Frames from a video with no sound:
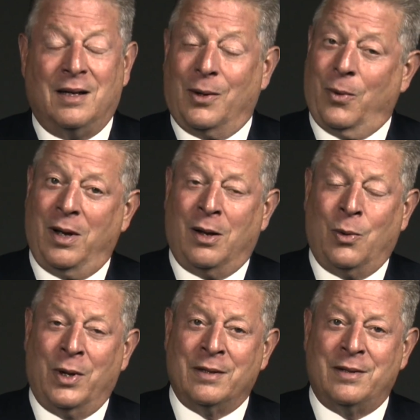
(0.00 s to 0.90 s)
Well,
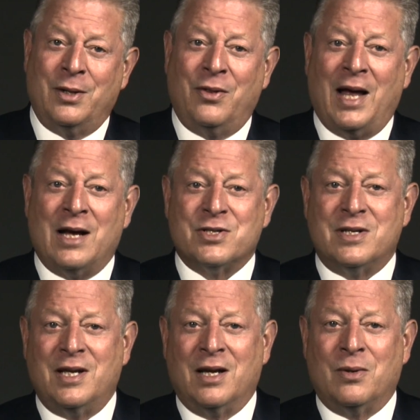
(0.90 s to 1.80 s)
when
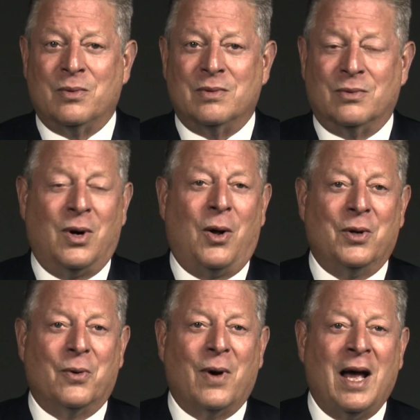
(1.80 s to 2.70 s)
2010 rolled
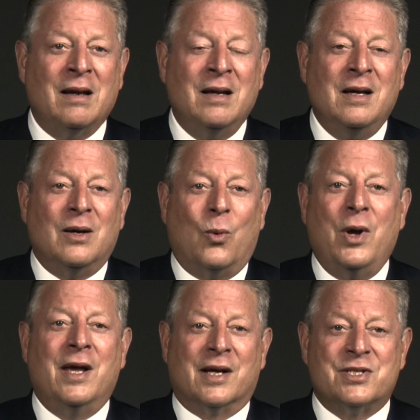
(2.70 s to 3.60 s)
around,
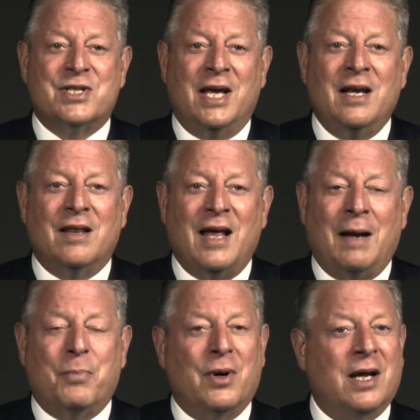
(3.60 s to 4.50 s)
we exceeded
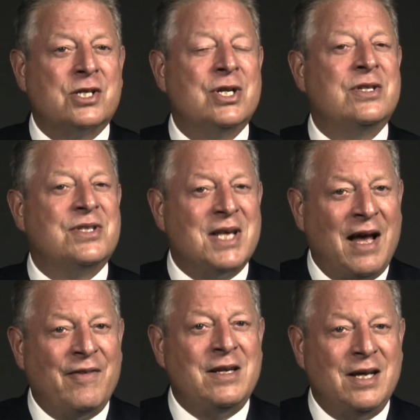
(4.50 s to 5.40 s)
that prediction
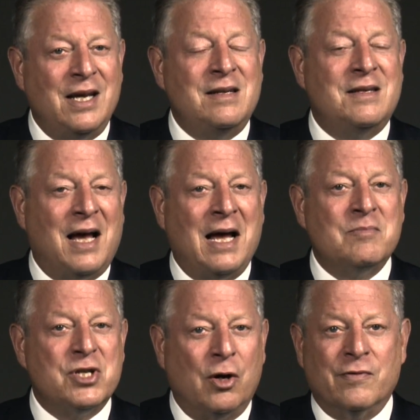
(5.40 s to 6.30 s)
17 times
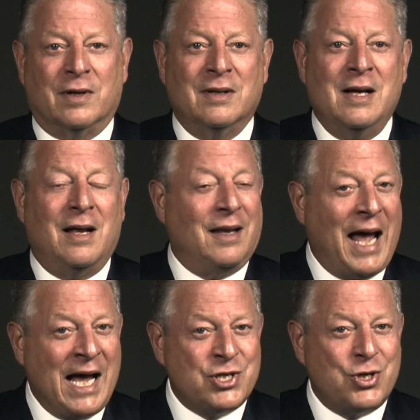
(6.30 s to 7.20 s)
over.
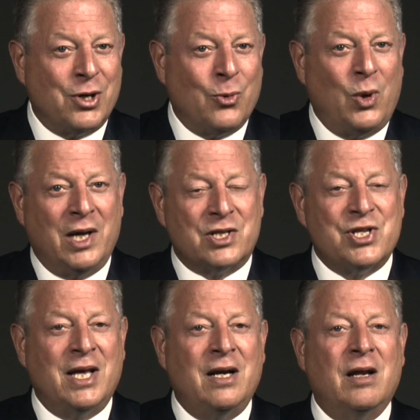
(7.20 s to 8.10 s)
Last year, we
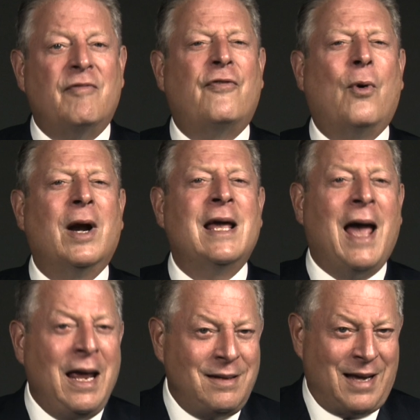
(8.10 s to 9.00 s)
exceeded it
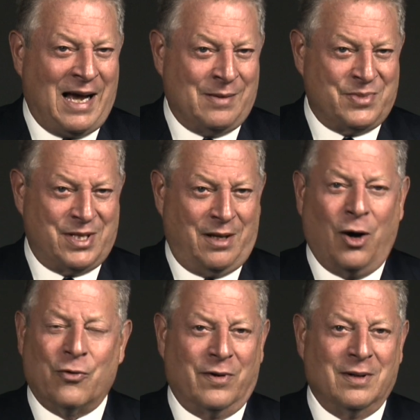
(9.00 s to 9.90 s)
48 times
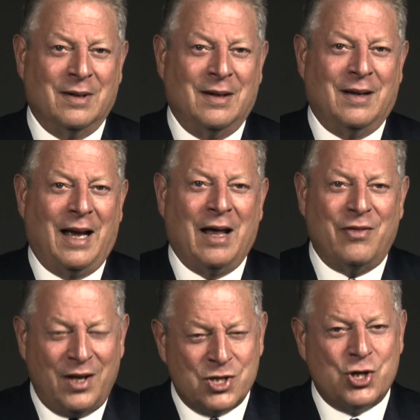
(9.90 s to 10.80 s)
over. And
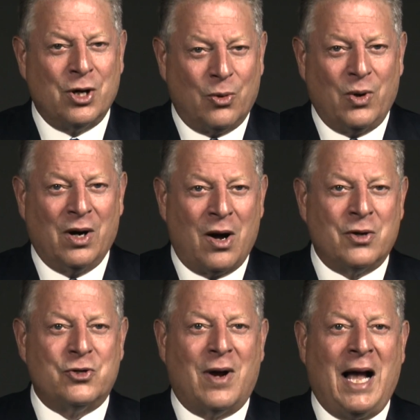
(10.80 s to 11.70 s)
this year, we're on
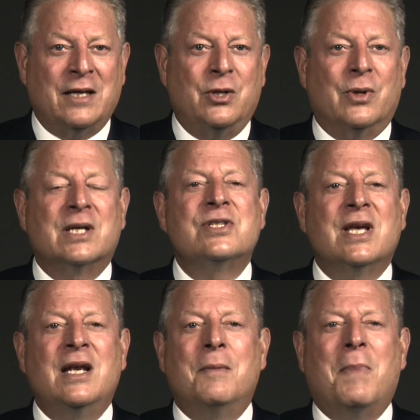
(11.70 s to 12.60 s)
track to
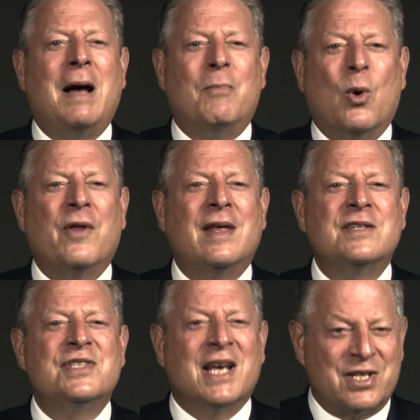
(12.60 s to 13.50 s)
exceed it by more than
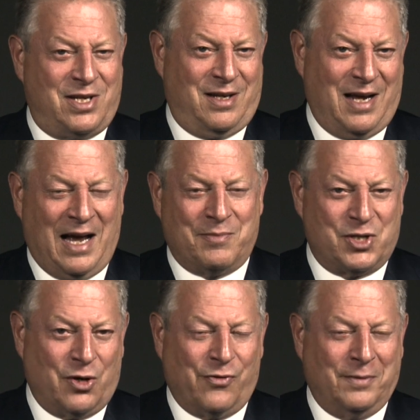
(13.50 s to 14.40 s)
60 times
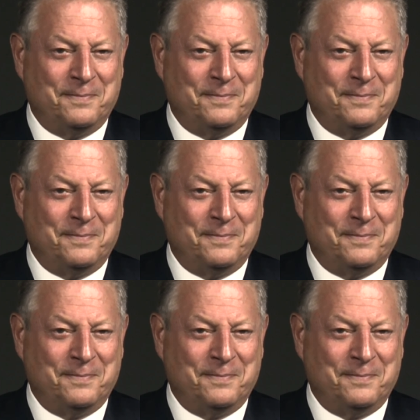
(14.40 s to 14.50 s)
over.